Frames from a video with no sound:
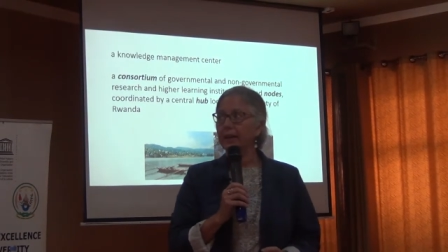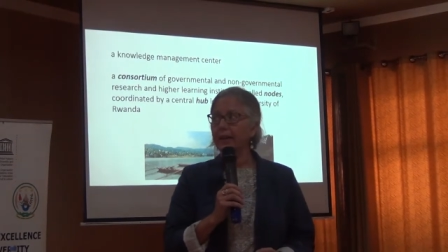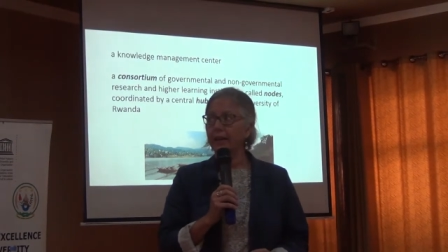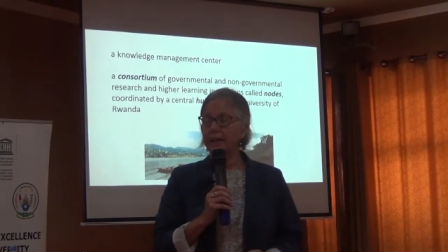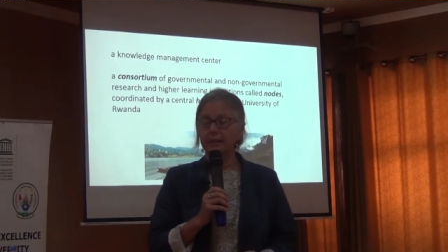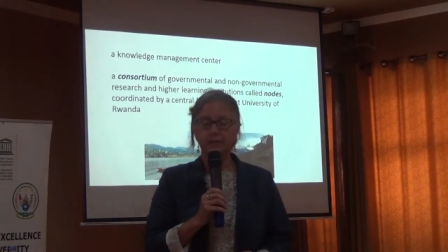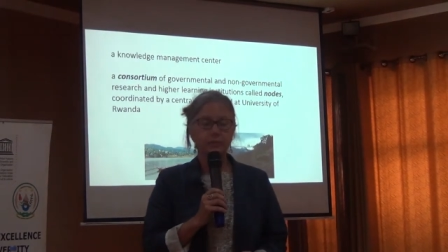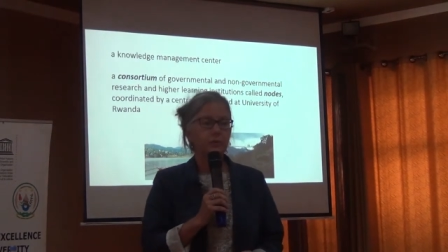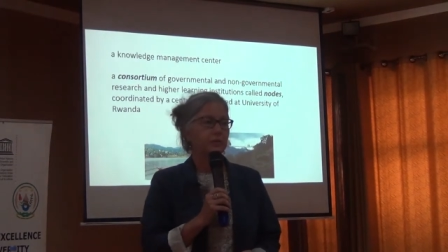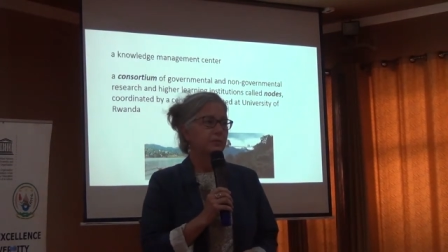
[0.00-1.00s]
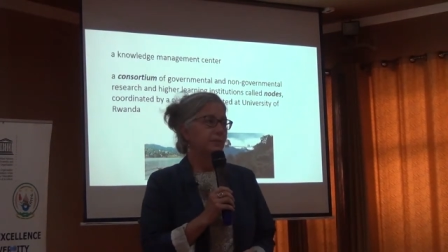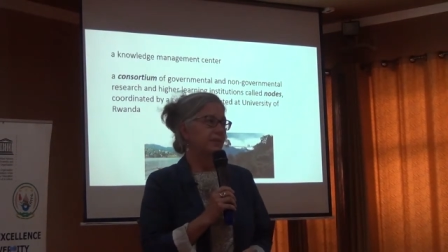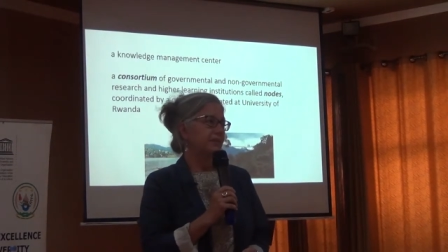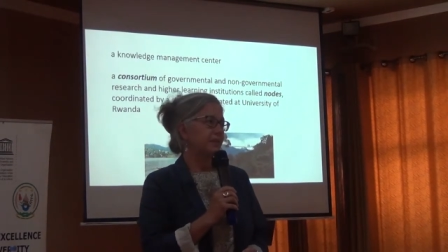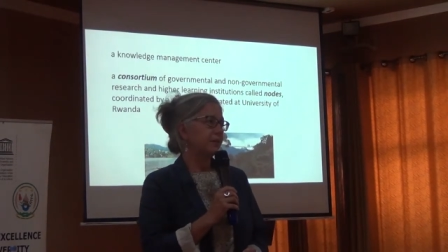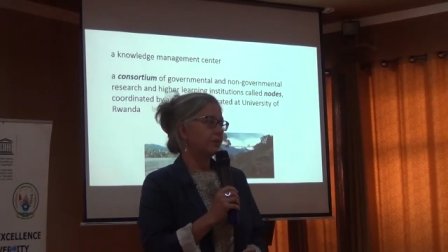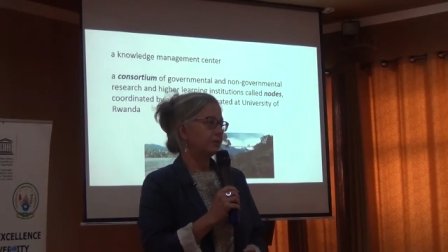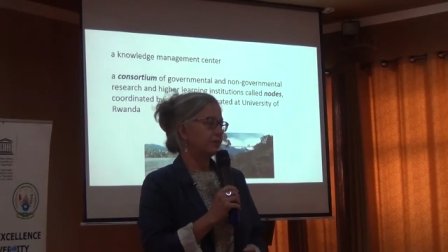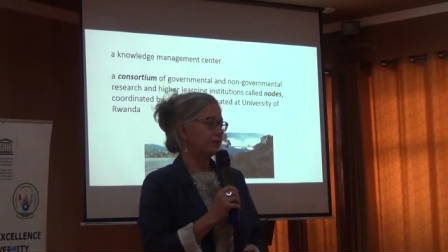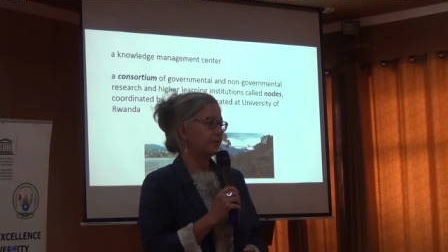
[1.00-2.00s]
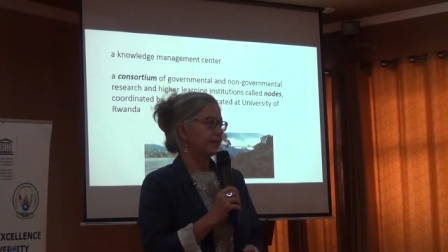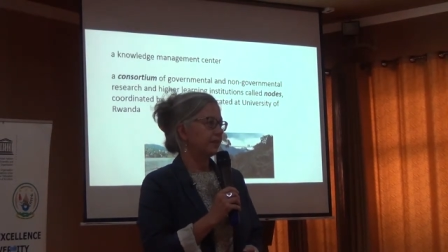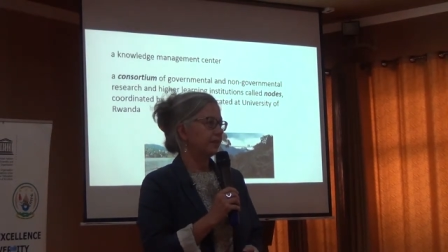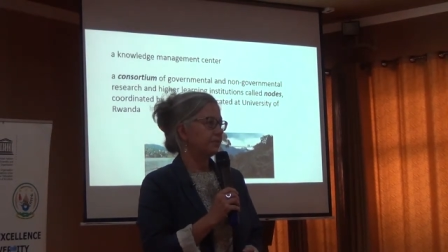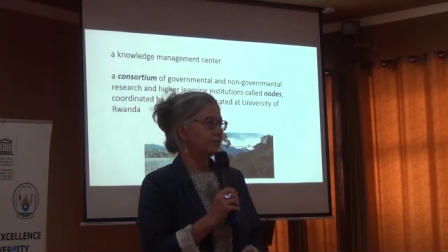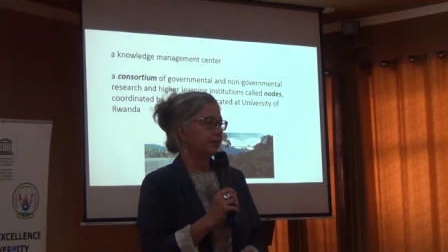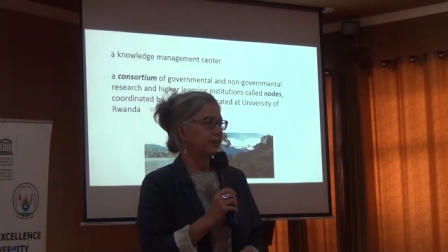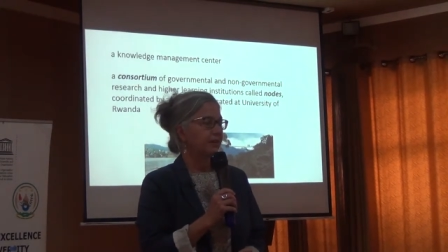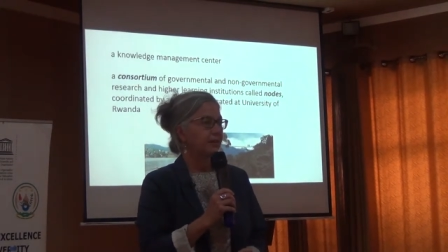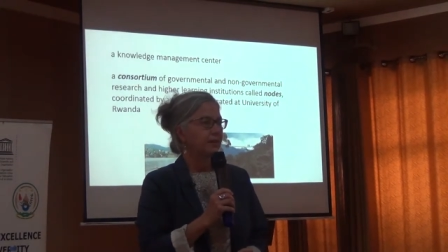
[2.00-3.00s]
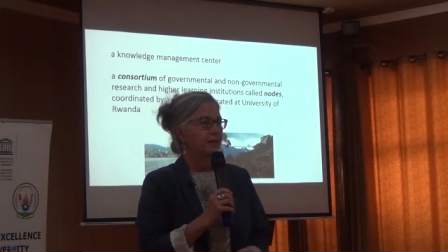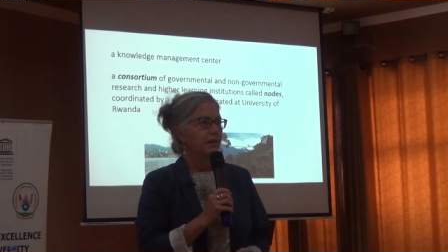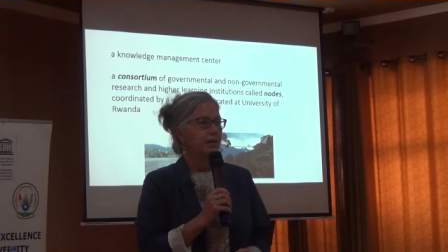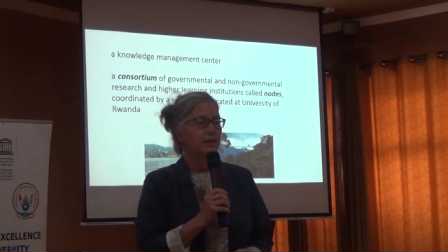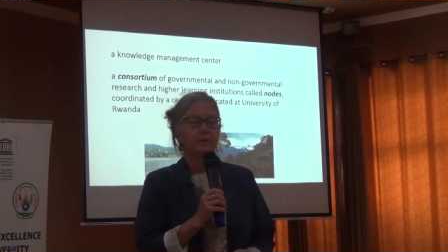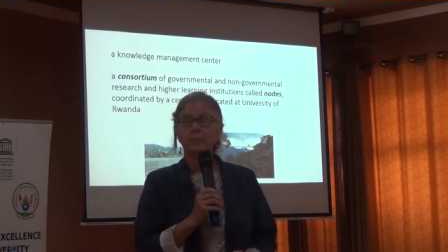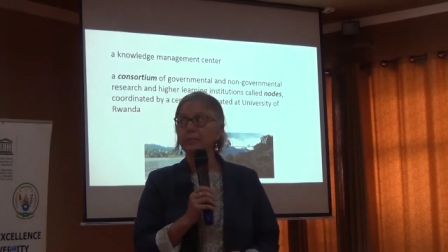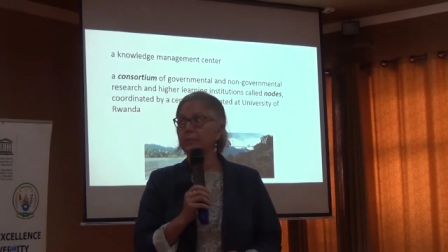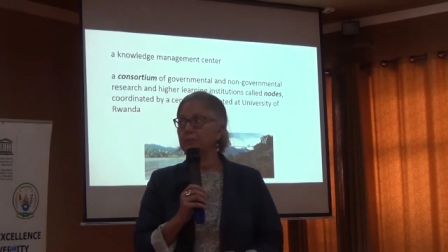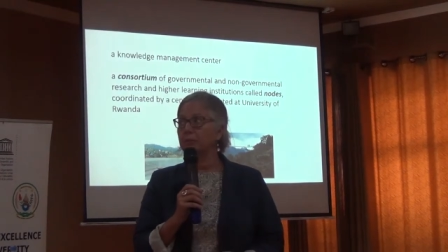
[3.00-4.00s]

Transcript: and worked with stakeholders in the country um,